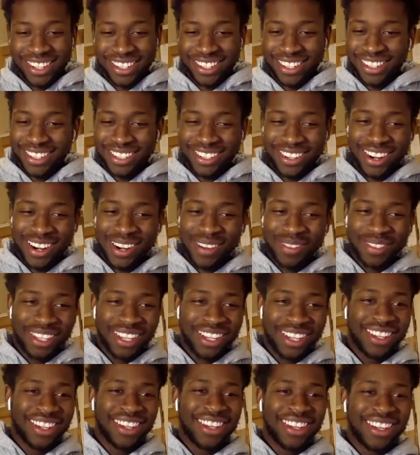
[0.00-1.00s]
don't have to look at
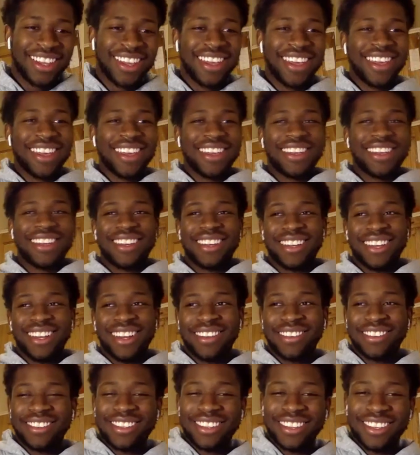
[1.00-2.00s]
that
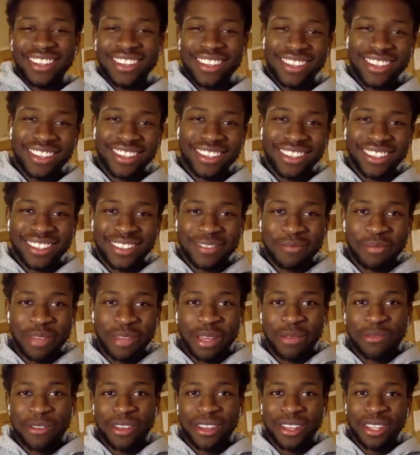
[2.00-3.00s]
you'll have to
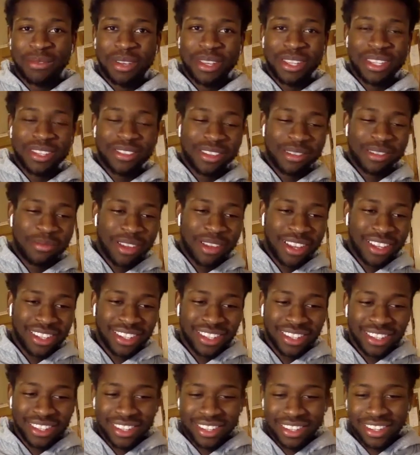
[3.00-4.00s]
meet me and speak to me in
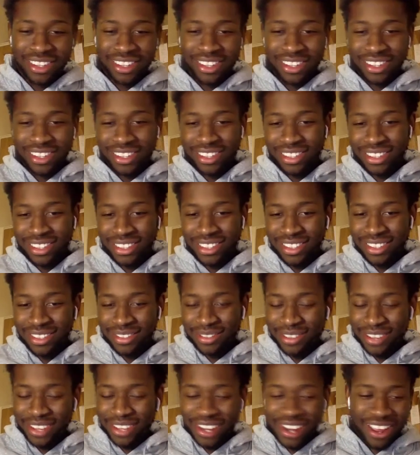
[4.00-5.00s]
person to
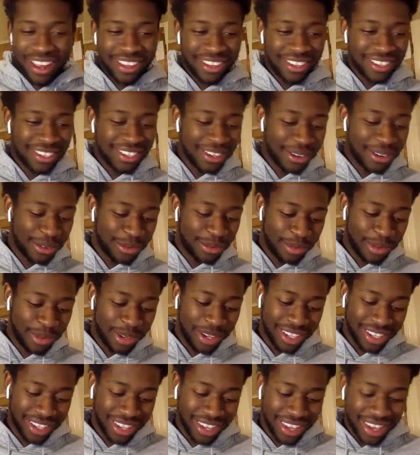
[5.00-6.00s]
figure that out yourself.
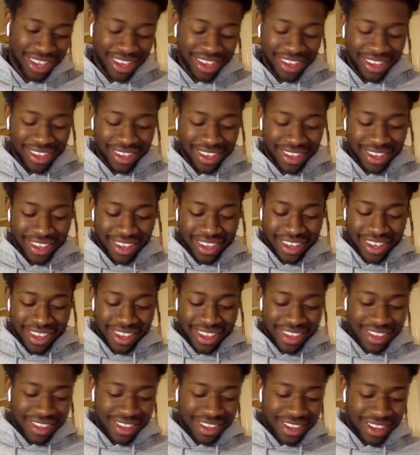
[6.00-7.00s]
But
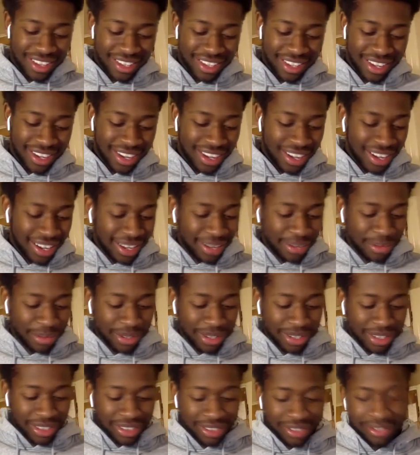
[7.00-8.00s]
I'd say like
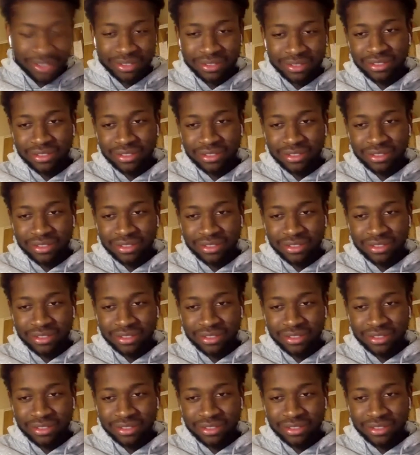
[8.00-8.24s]
I'm a